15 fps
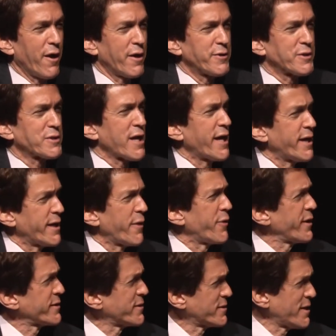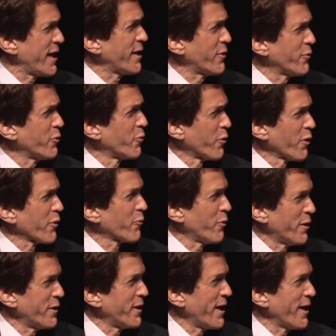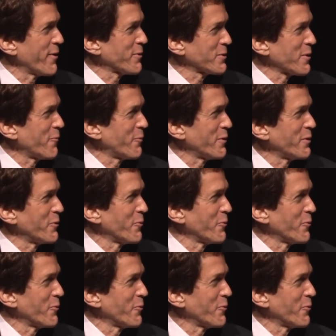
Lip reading: decided, I think, to take you to work one day or something.